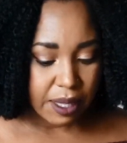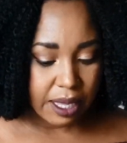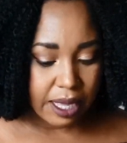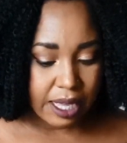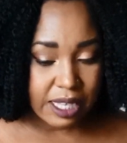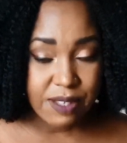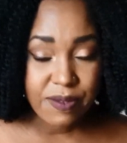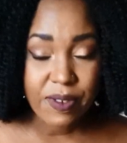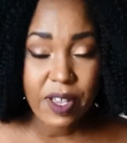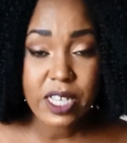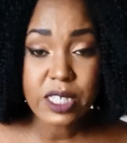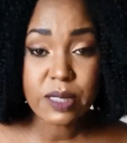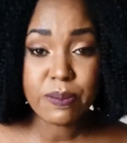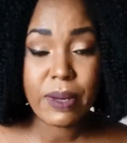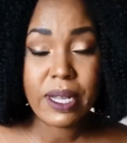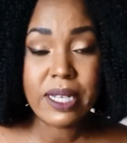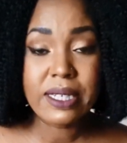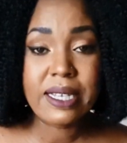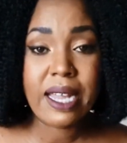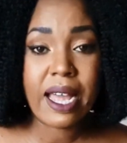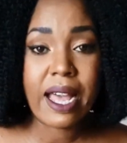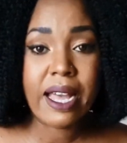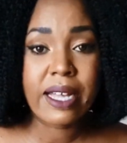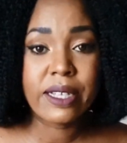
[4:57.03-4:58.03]
As far as my
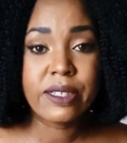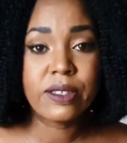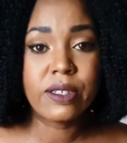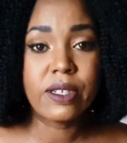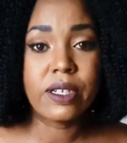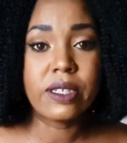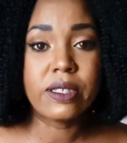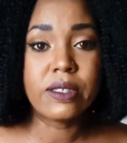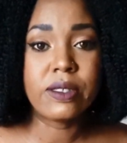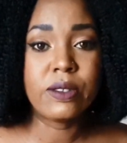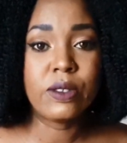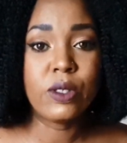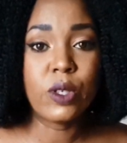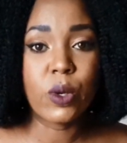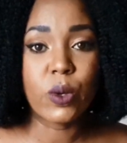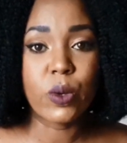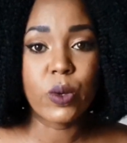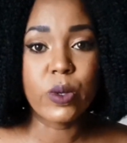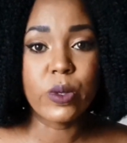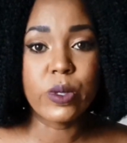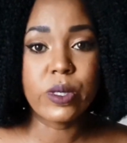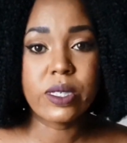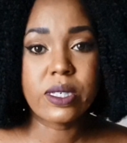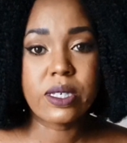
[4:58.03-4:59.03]
dad
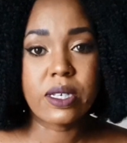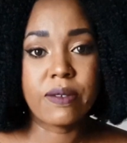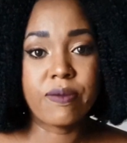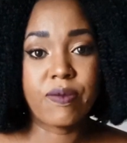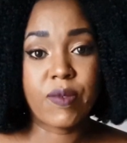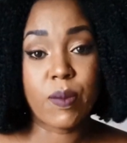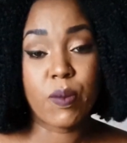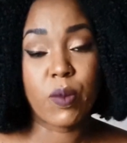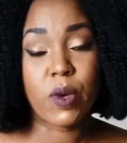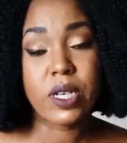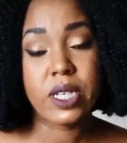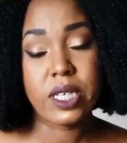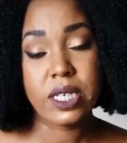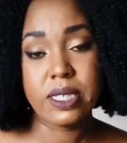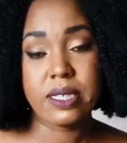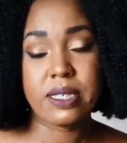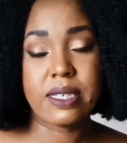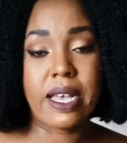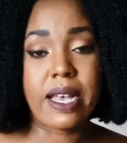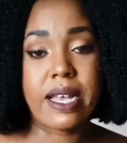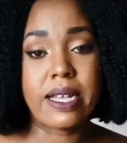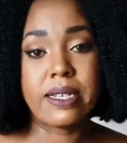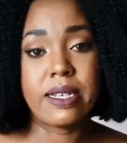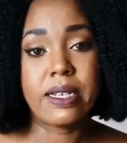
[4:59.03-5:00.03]
knows, and from what he
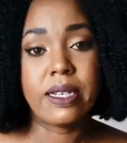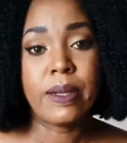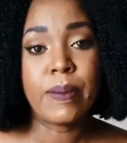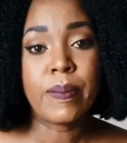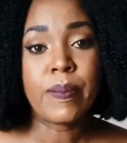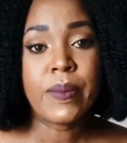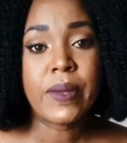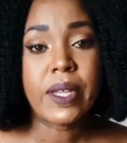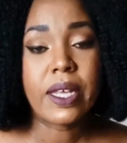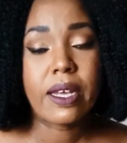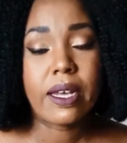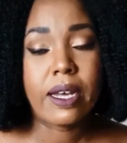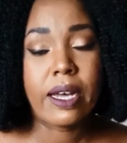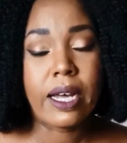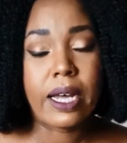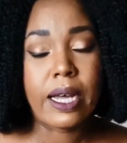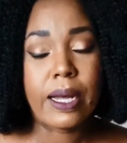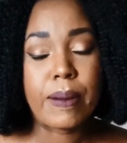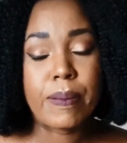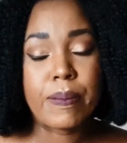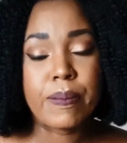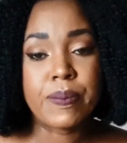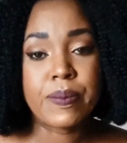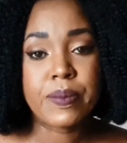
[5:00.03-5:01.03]
said,
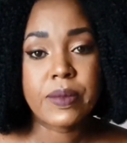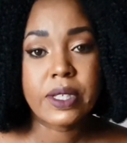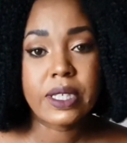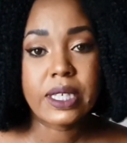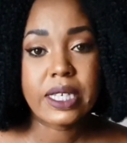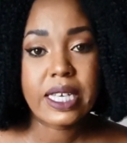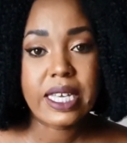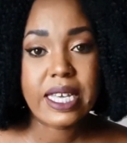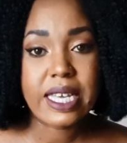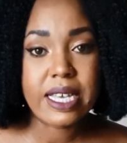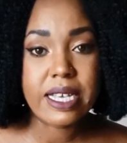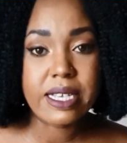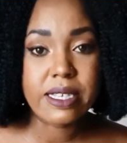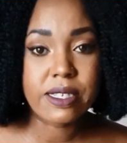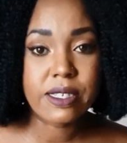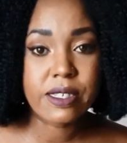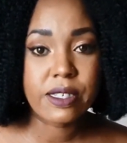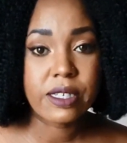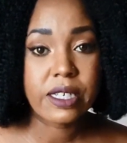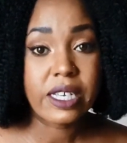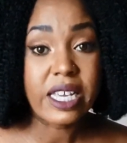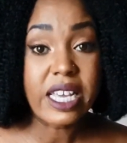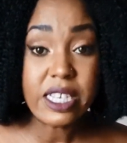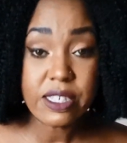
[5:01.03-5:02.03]

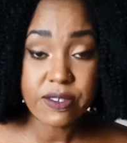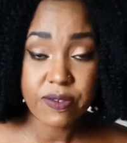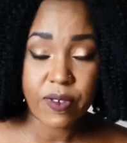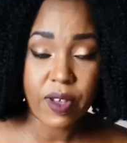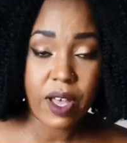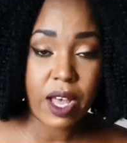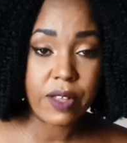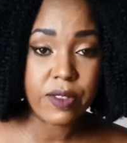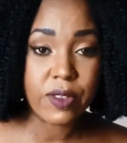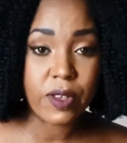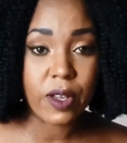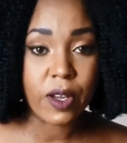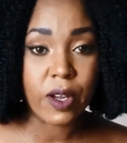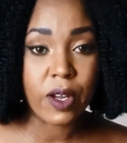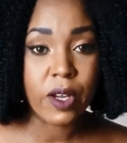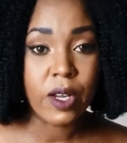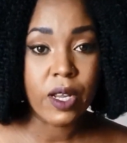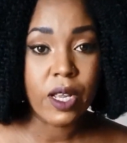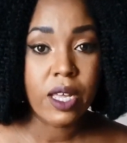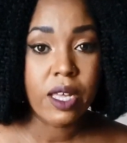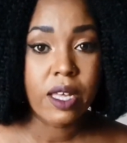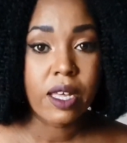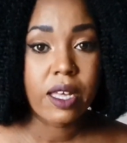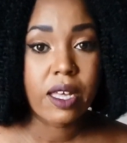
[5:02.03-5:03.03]
his father,
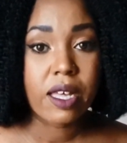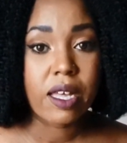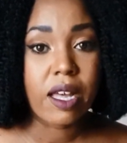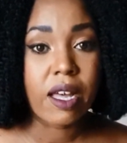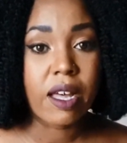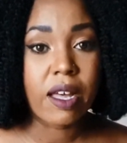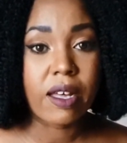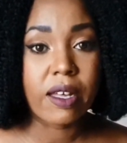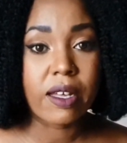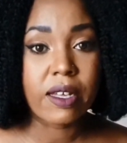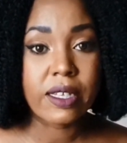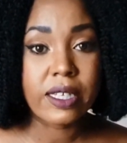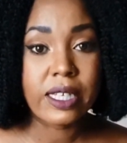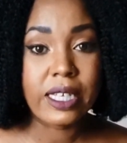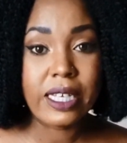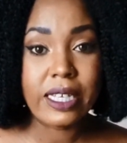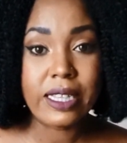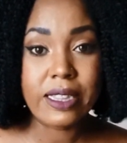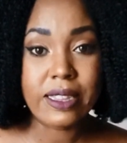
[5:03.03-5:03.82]
he